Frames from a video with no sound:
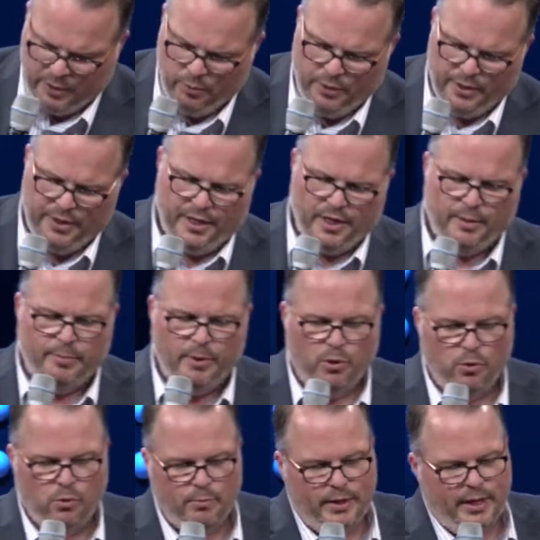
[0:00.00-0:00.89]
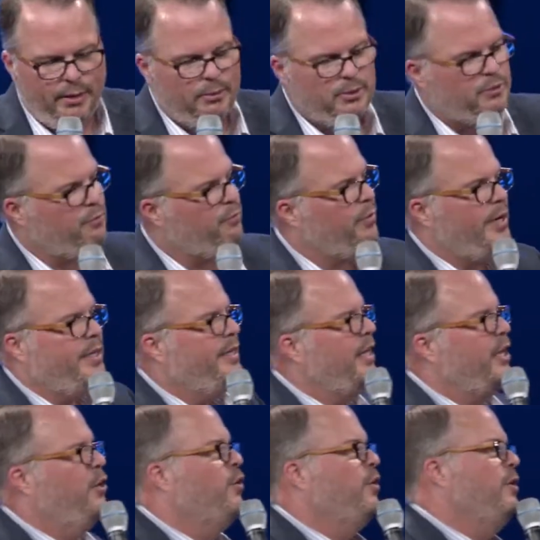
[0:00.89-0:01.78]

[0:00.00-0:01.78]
he wanted to come home, but he was afraid that he